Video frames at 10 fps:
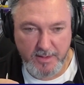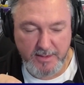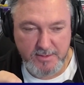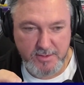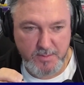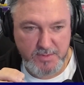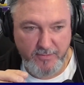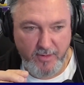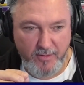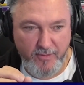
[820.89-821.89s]
in terms
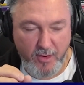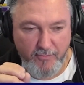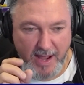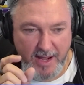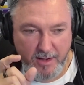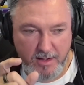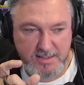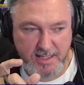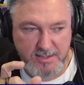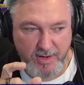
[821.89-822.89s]
of how to
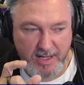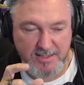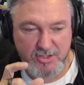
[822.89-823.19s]
answer that directly.